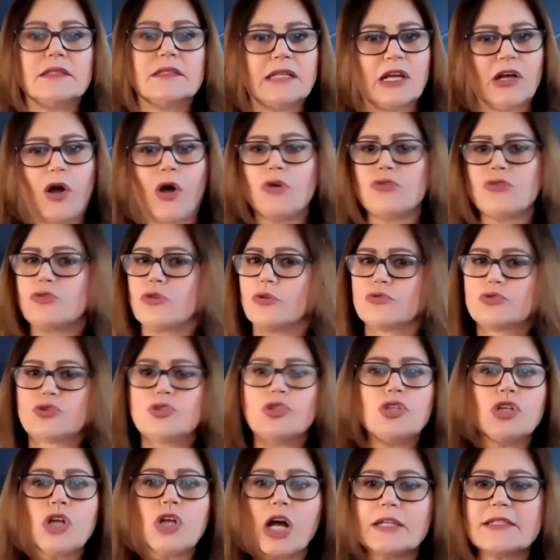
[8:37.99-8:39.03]
They
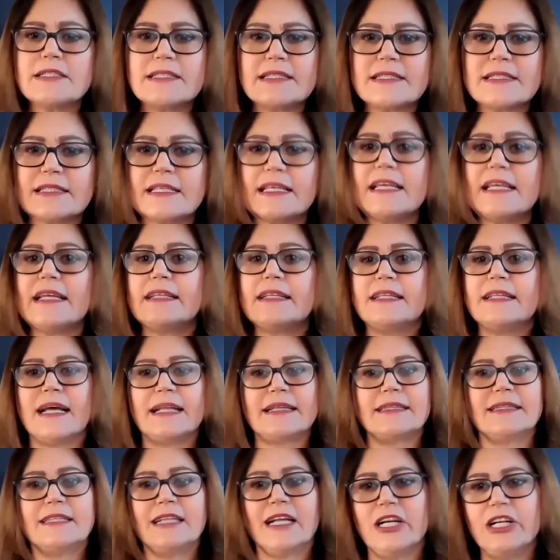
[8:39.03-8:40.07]
also do not see
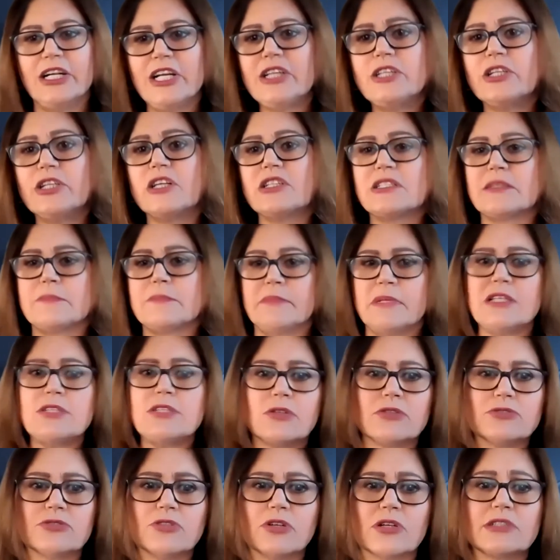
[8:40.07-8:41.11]
that the leader's
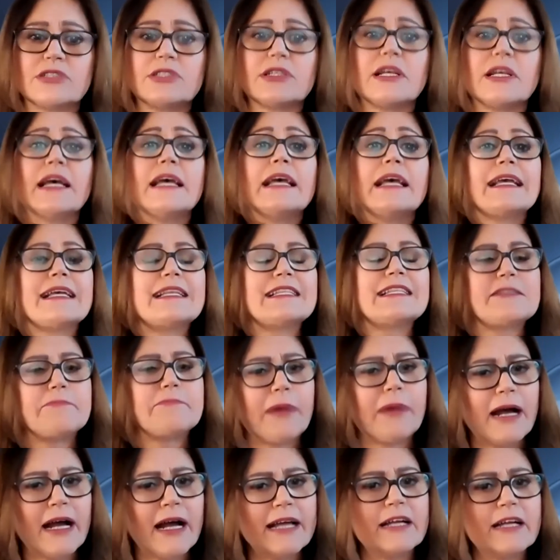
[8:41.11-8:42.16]
misconduct
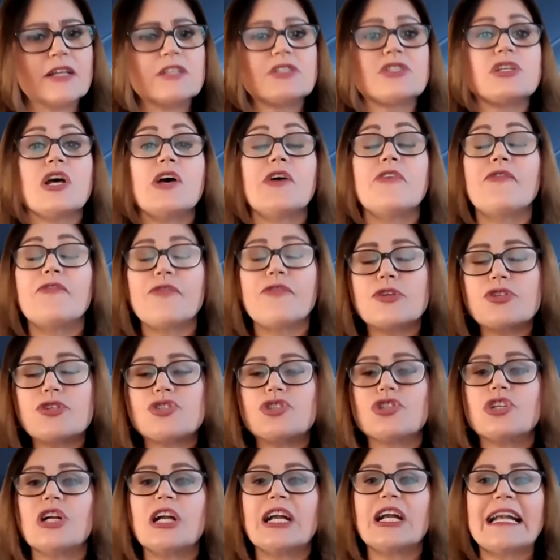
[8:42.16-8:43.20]
inspires
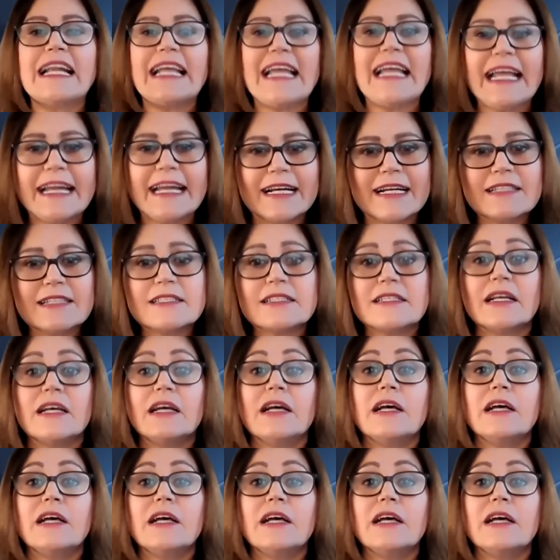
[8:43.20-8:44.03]
future leaders